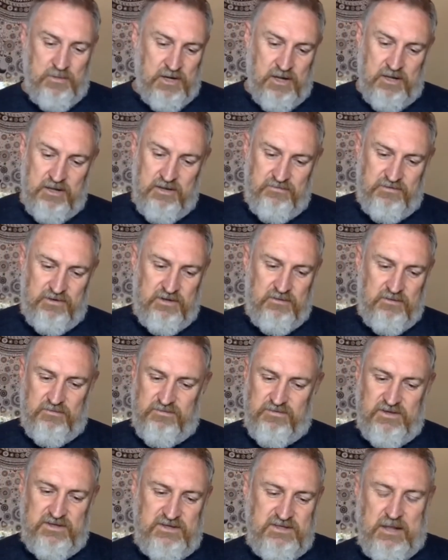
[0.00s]
You know,
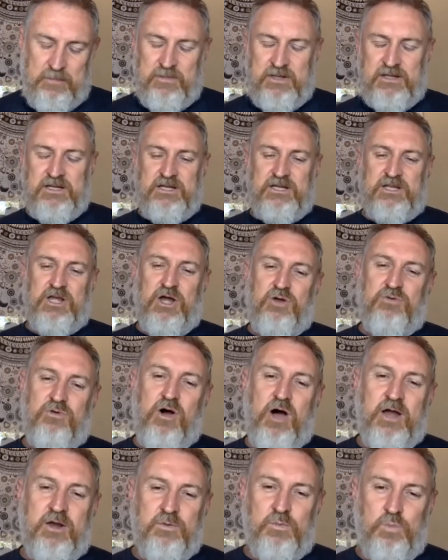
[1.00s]
if something didn't go
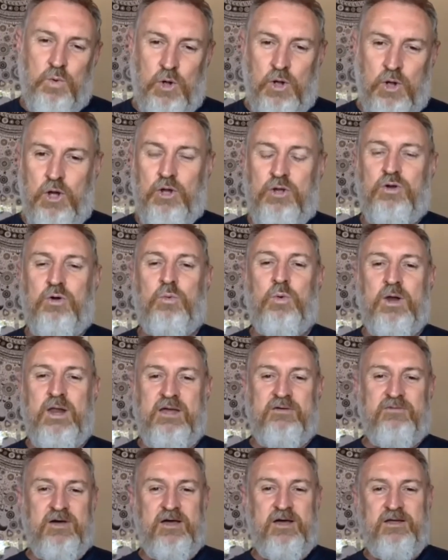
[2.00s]
right at work or
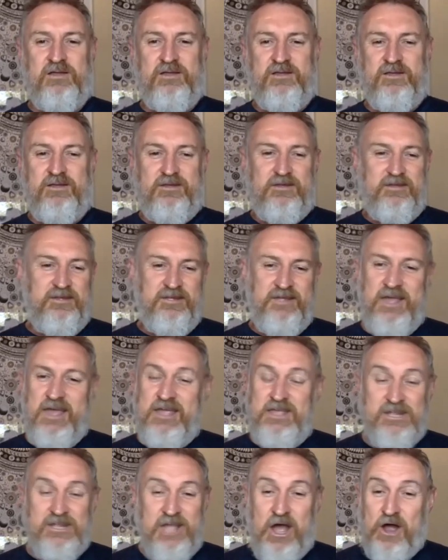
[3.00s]
whatever,
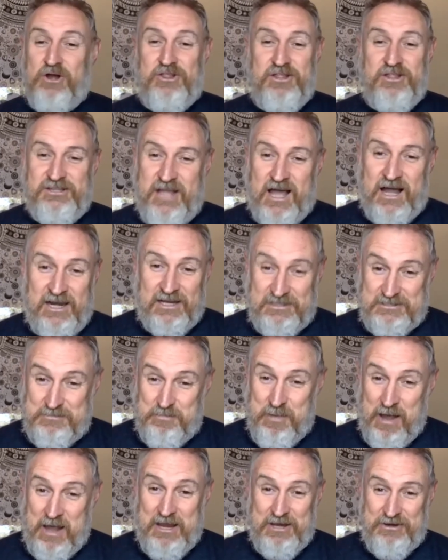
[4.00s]
you go to the Dulwich
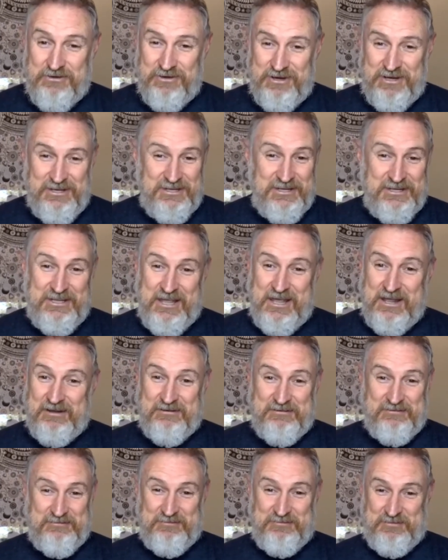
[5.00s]
Bakery and you get
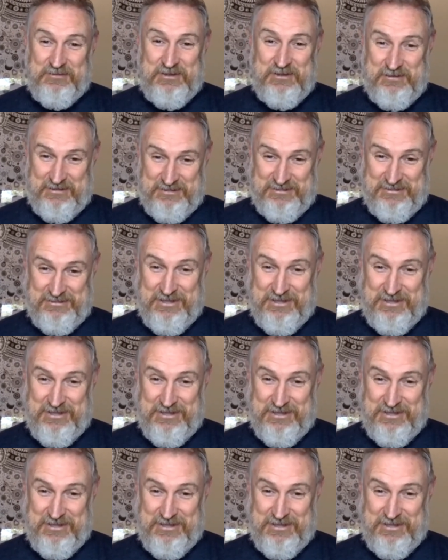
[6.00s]
the